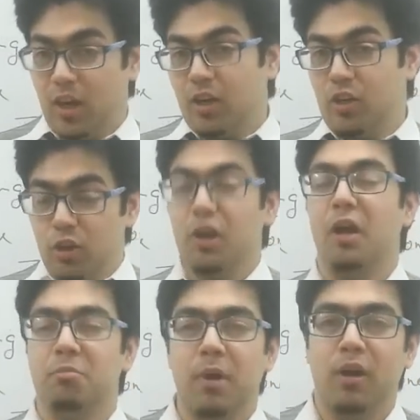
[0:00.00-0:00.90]
a
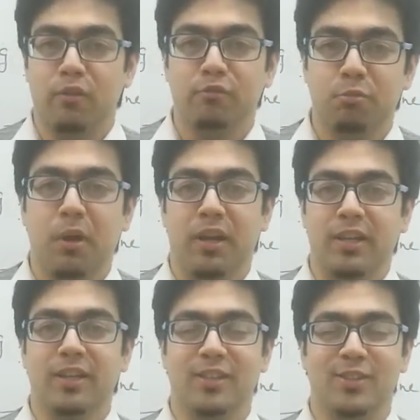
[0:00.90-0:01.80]
good amount of
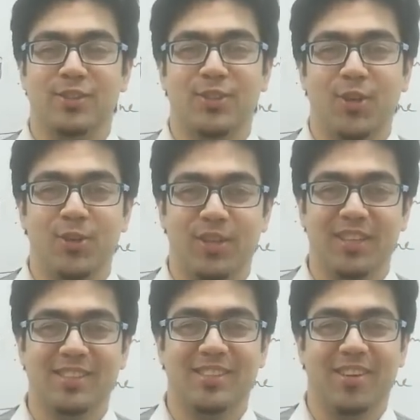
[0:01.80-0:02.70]
money. So you
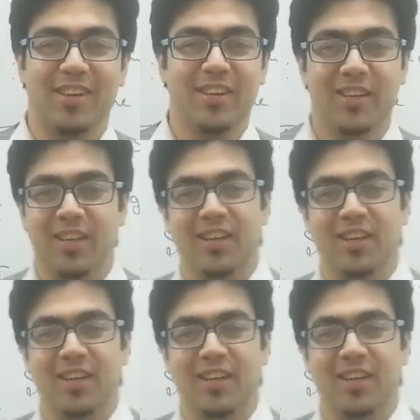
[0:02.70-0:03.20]
can say